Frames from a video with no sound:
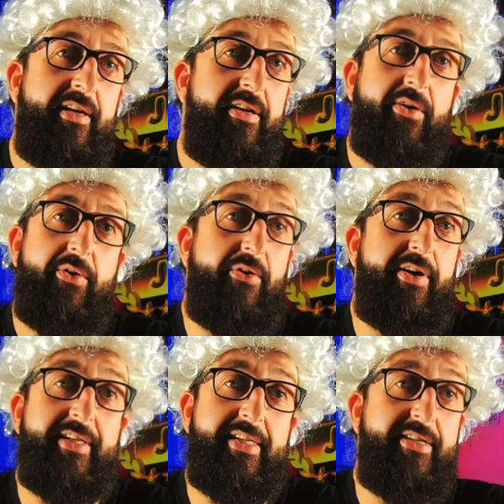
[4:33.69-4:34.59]

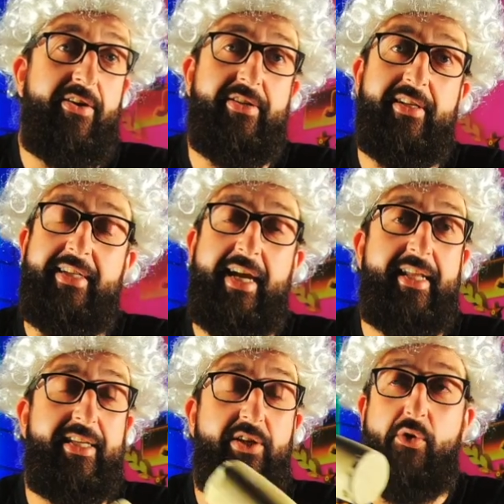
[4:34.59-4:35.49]
Already you know you're
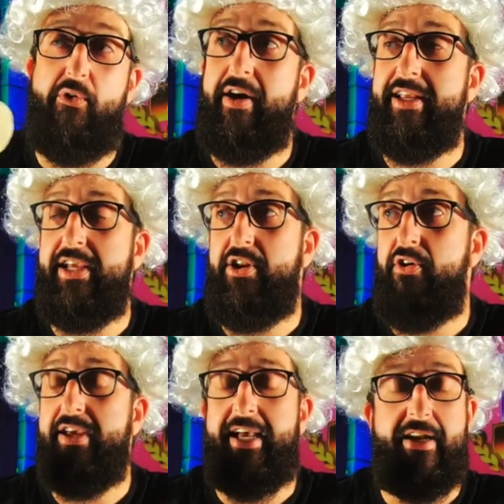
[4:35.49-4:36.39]
getting, already you know
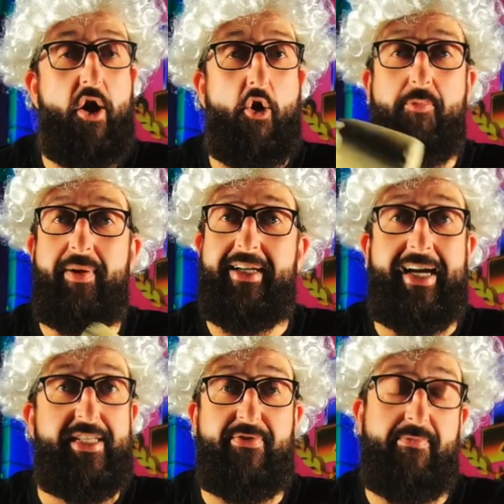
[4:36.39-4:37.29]
you're getting an open
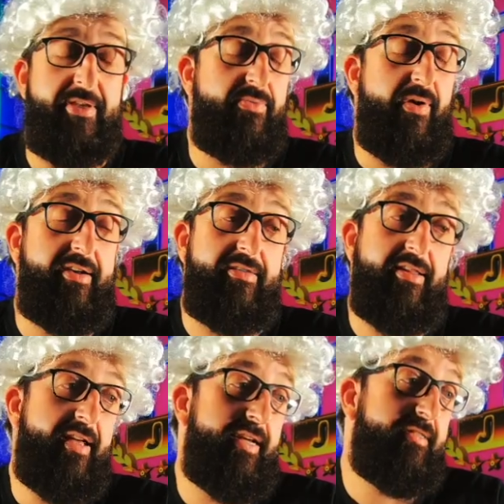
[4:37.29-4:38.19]
case from this one.
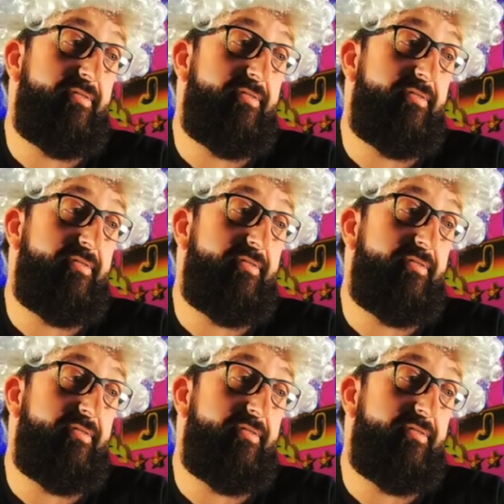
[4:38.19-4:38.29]
Like,